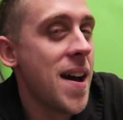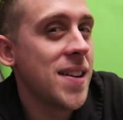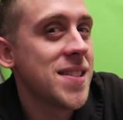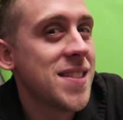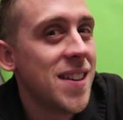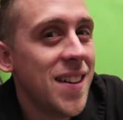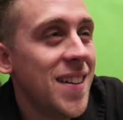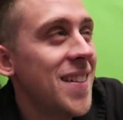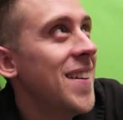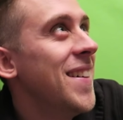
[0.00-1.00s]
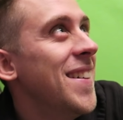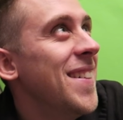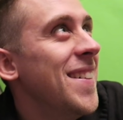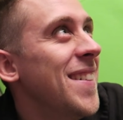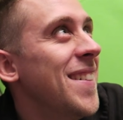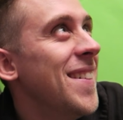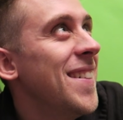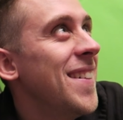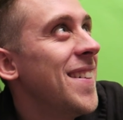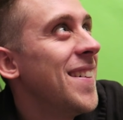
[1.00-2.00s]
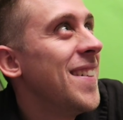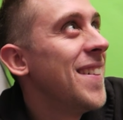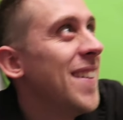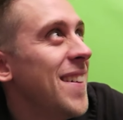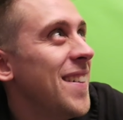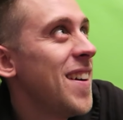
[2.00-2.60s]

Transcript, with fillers: X. There was hacky sack.